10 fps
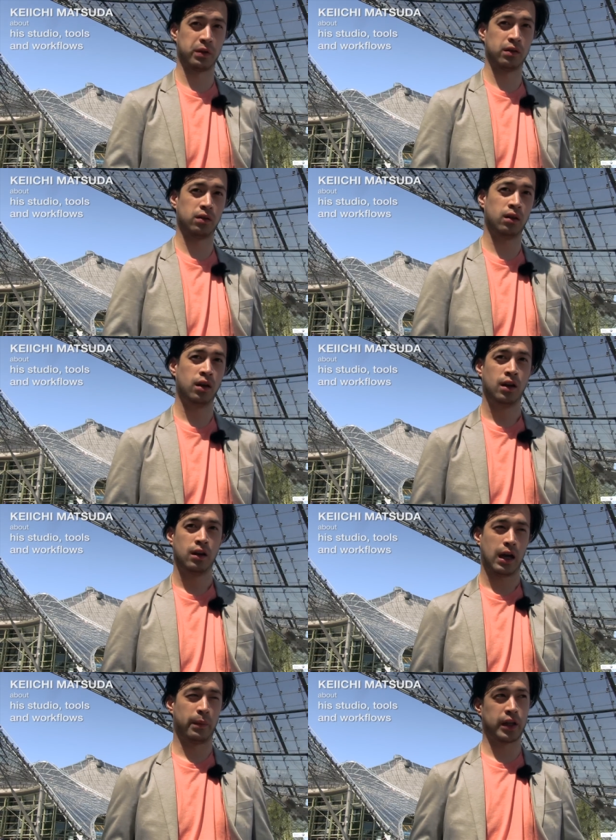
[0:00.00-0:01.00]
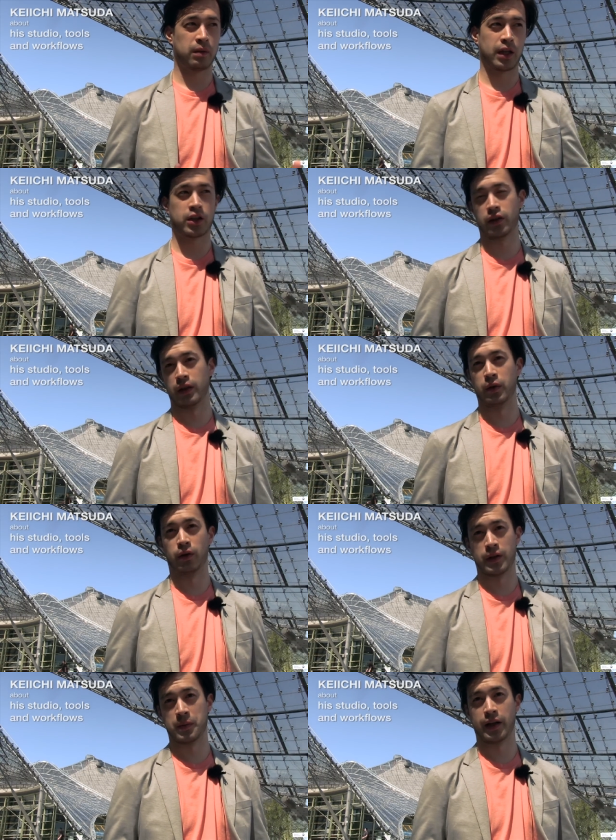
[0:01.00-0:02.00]
want to do, and we can make sure that we're
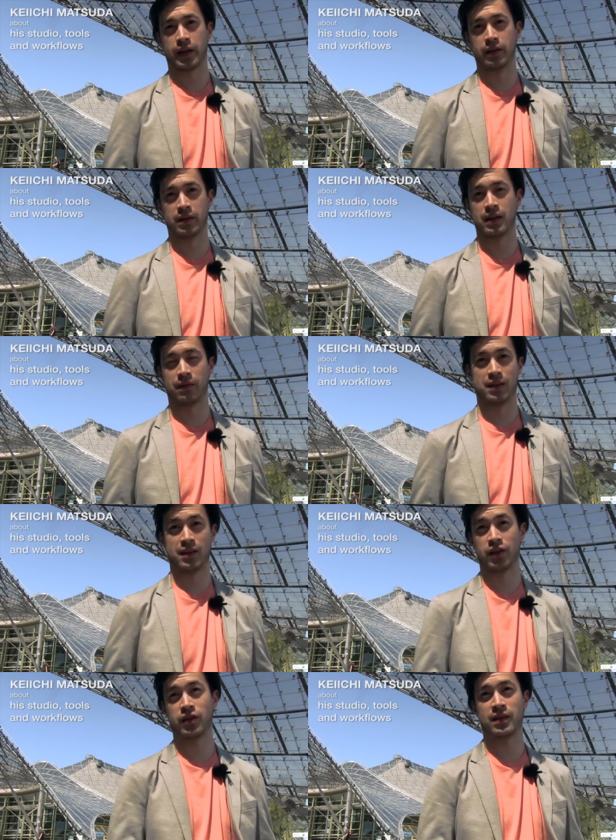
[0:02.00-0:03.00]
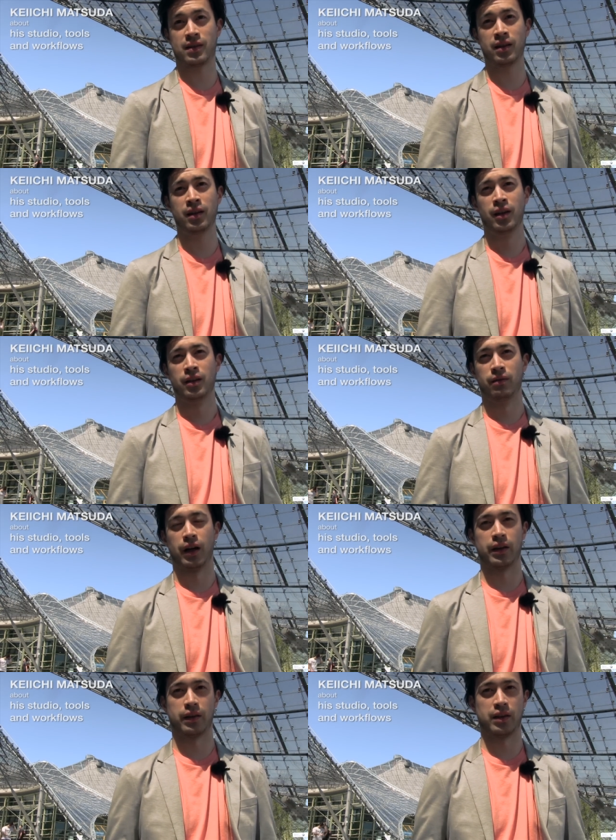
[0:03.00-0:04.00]
always working on stuff that's interesting
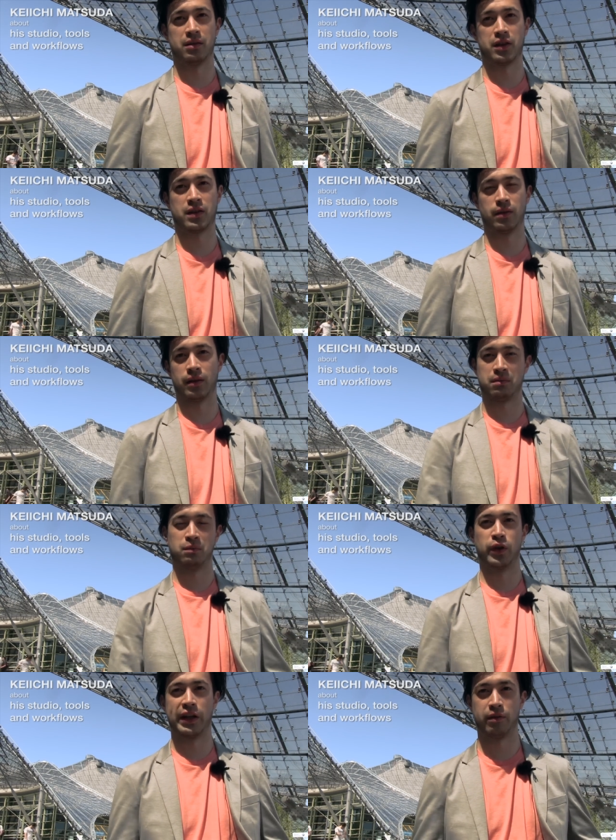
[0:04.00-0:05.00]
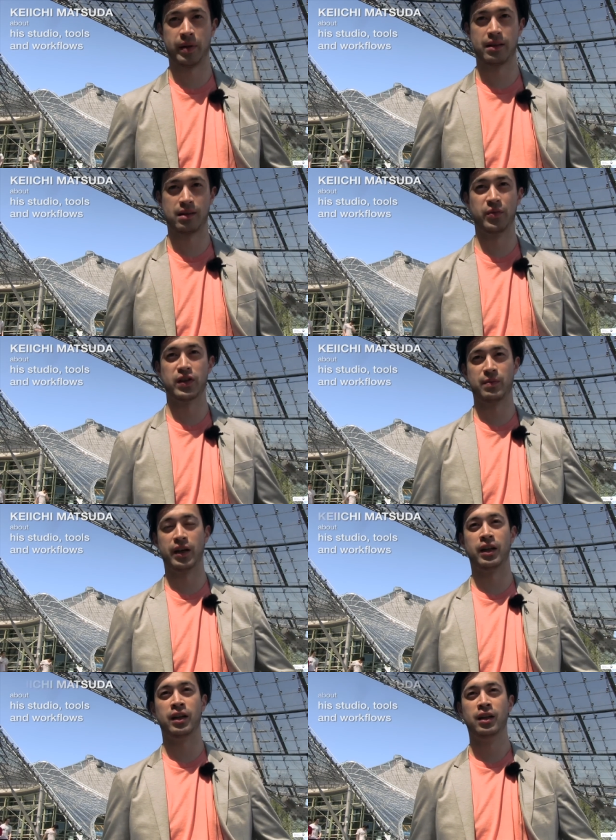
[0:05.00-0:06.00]
rather than just doing whatever pays the most
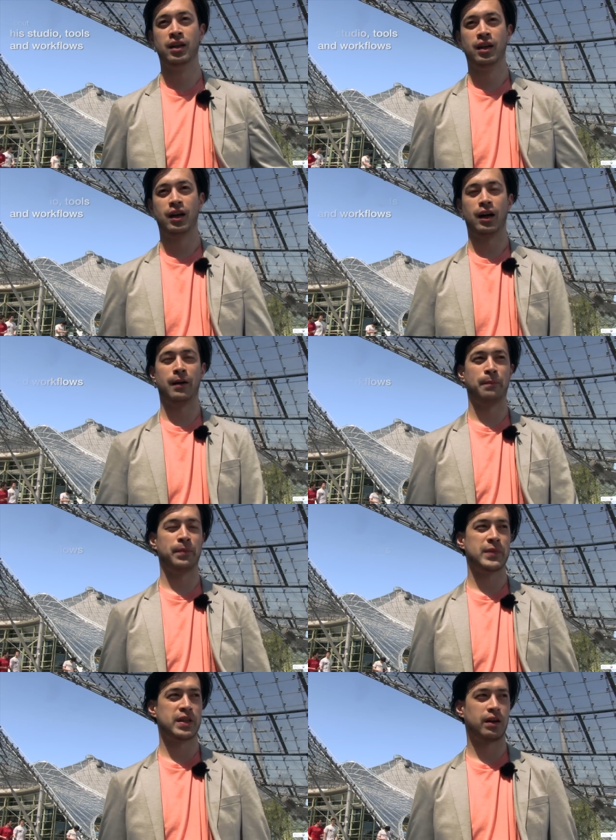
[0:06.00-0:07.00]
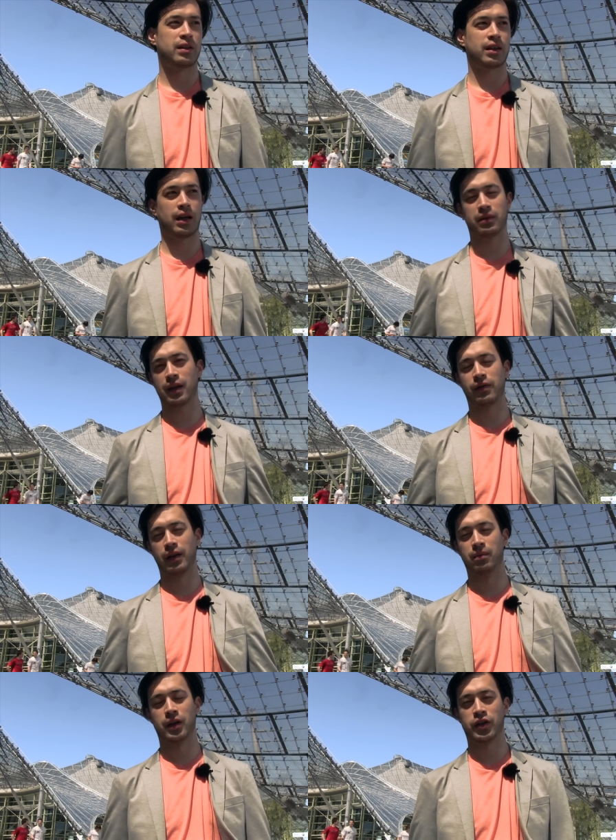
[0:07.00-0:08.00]
money. Um, so I think yeah, we're
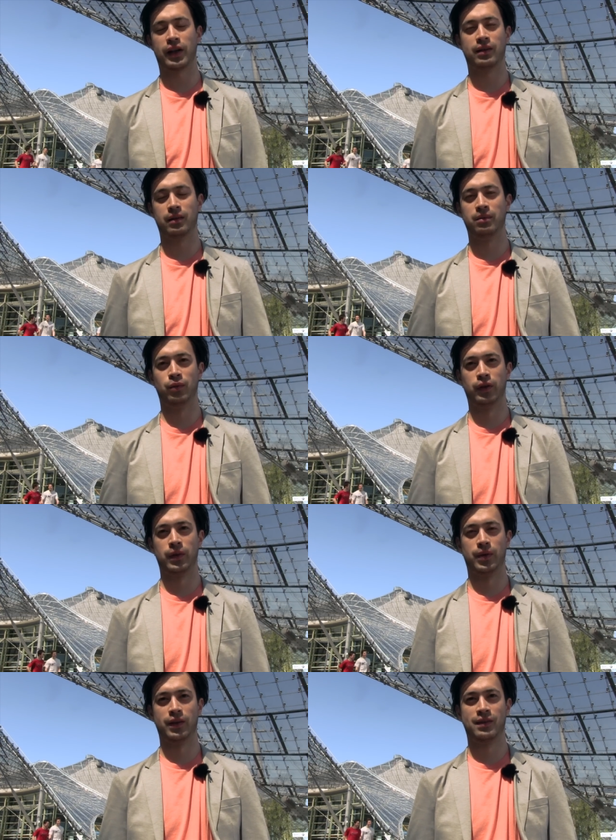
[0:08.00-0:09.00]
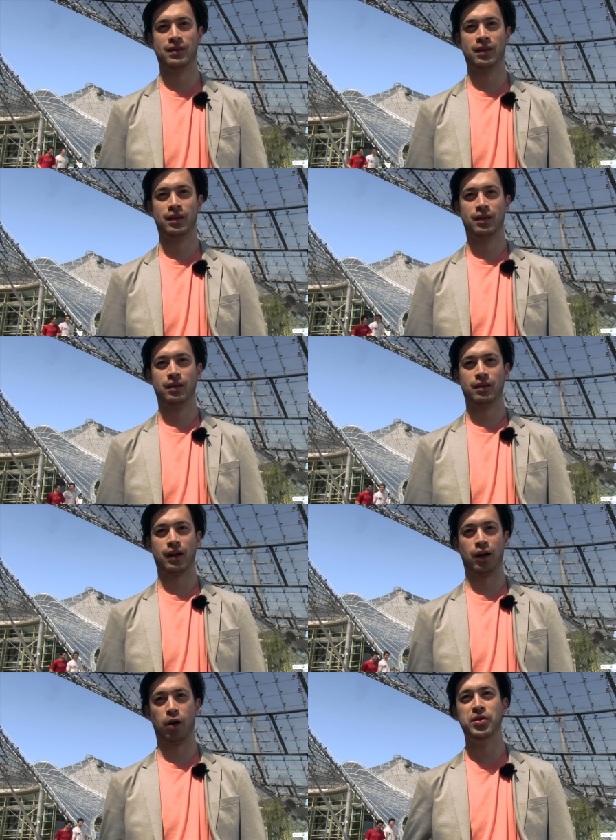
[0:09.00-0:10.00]
definitely attracted more towards
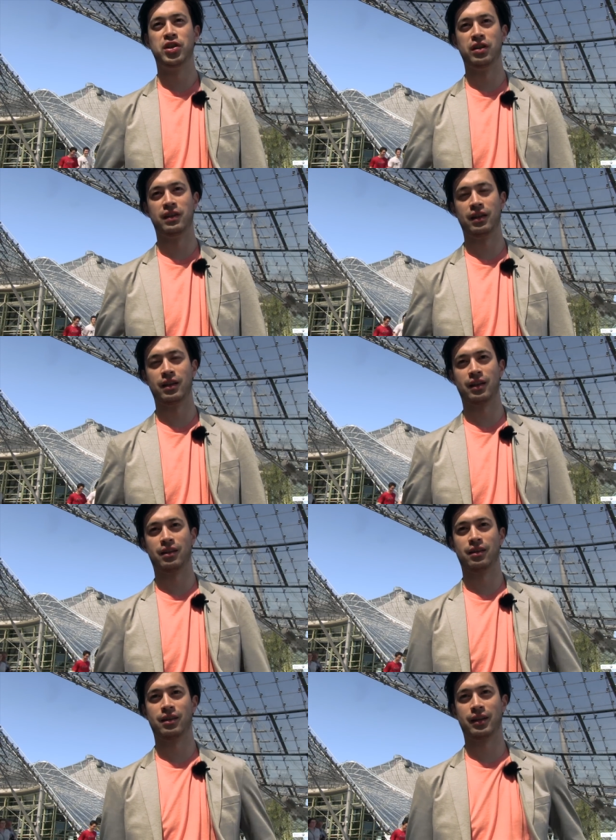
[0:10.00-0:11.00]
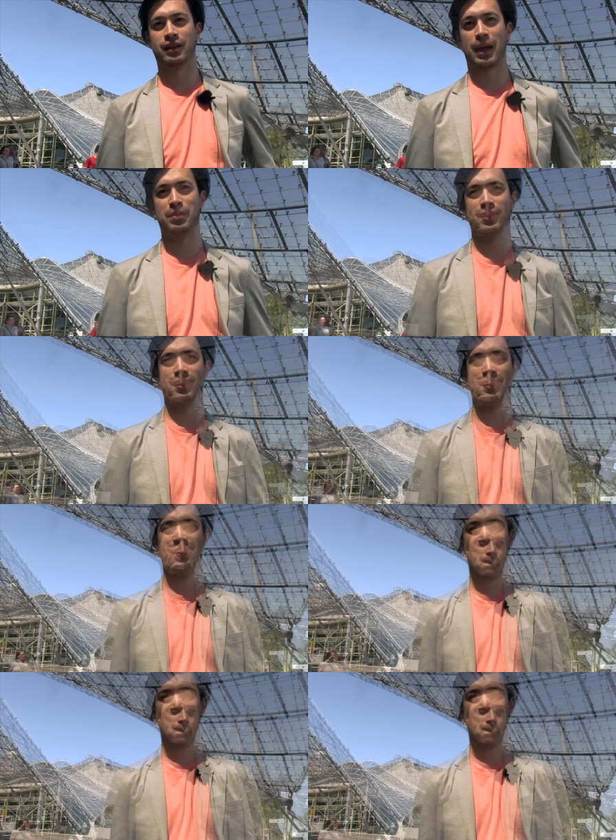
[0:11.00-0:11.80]
uh, opportunity than than capital.